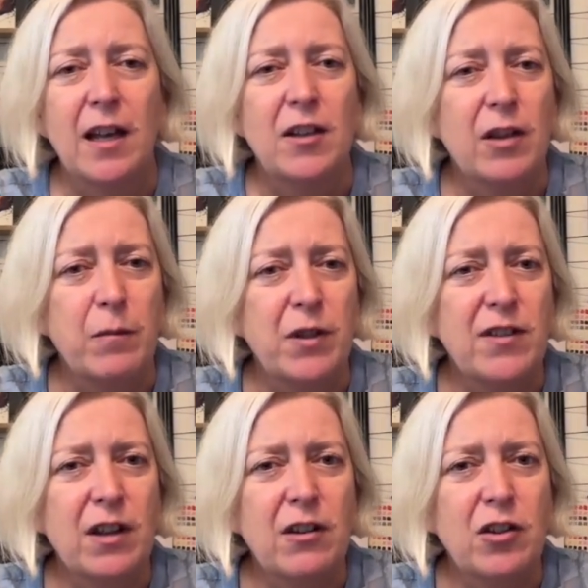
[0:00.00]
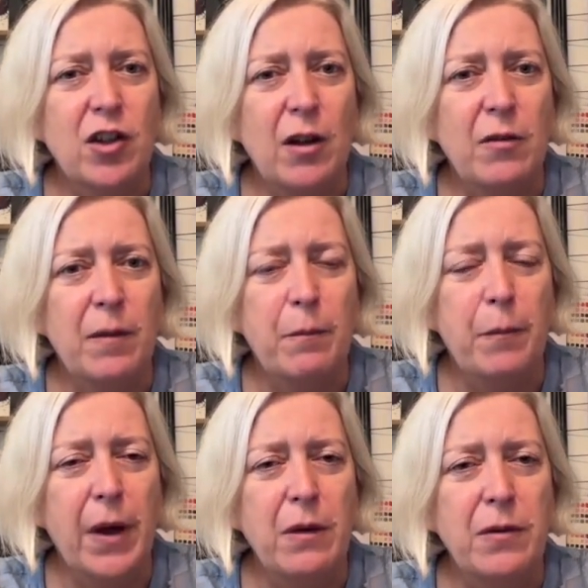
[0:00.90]
So I'm just going to show them
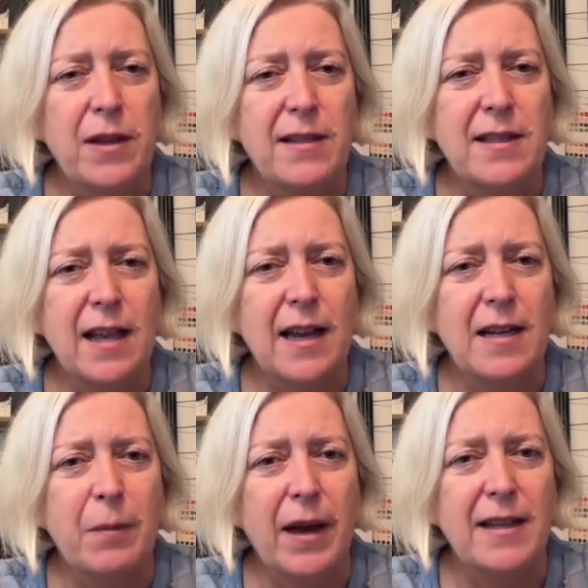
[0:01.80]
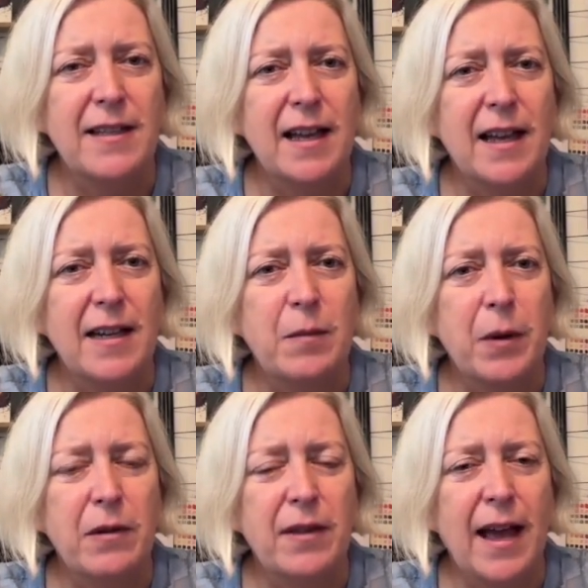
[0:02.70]
both side by side,
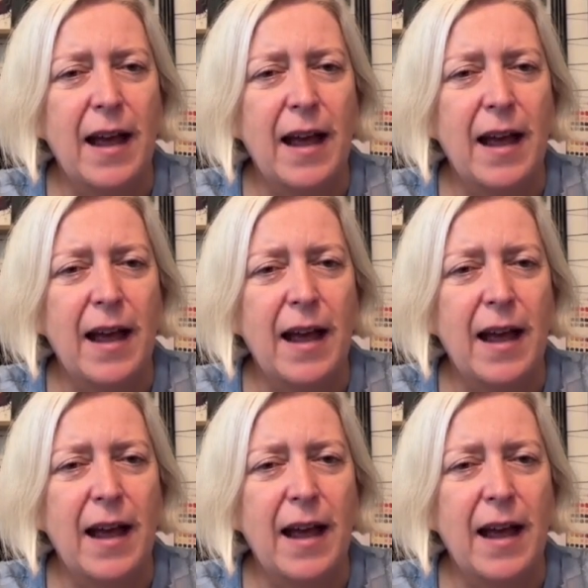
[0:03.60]
both